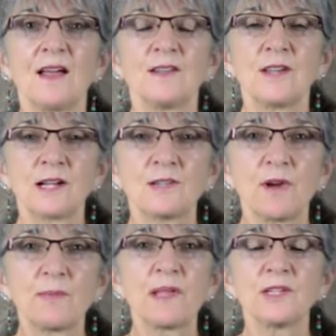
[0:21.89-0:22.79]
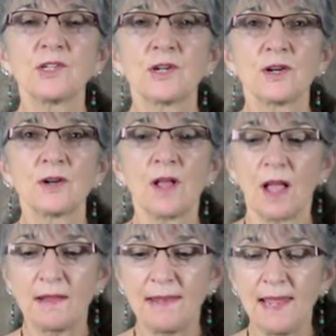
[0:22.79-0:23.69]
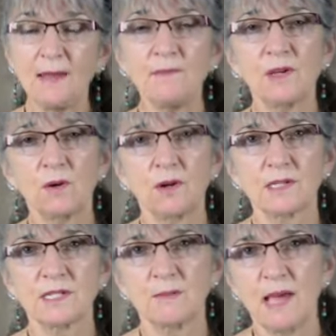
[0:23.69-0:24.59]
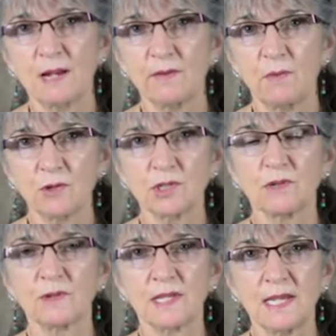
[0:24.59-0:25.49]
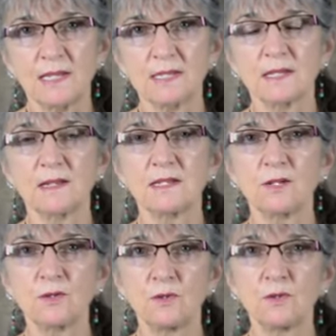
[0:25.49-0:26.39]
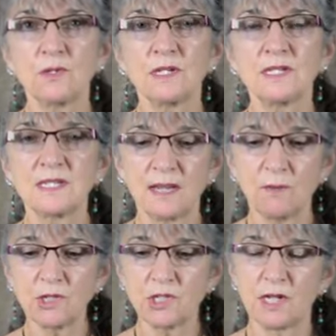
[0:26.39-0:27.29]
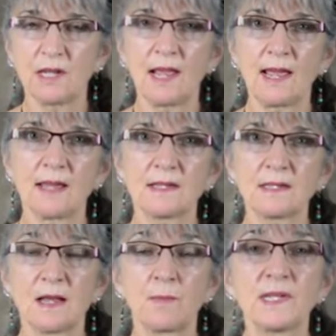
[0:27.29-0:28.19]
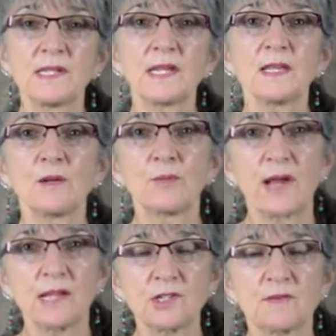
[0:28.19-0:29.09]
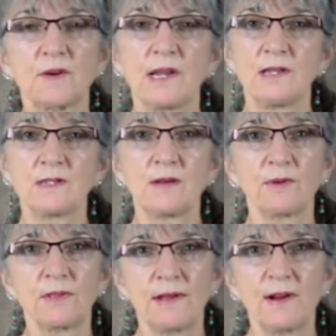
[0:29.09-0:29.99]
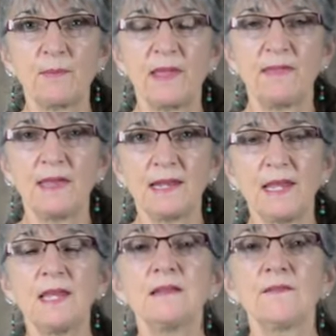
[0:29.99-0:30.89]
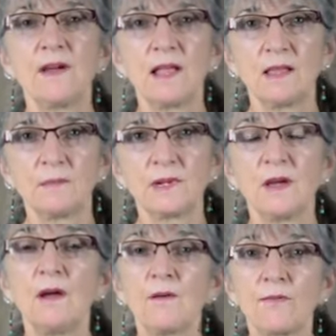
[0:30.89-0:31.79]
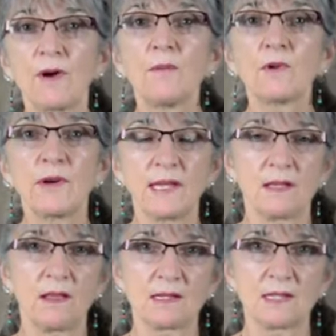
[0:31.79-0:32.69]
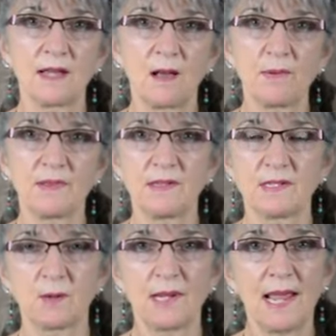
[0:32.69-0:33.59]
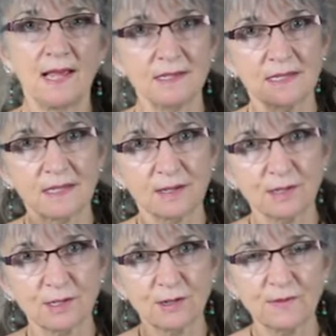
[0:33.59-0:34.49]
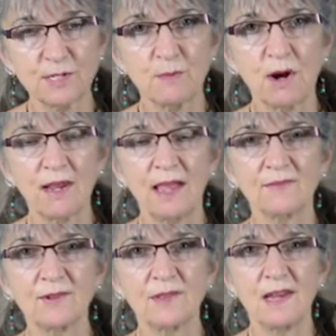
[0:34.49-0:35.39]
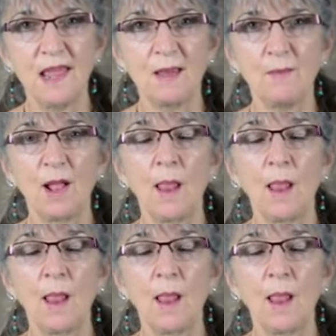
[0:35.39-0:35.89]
Dr. Upledger named the course SomatoEmotional Release to distinguish it as a particular branch of craniosacral therapy that he developed from cranial osteopathy, so it has its little service mark after the name.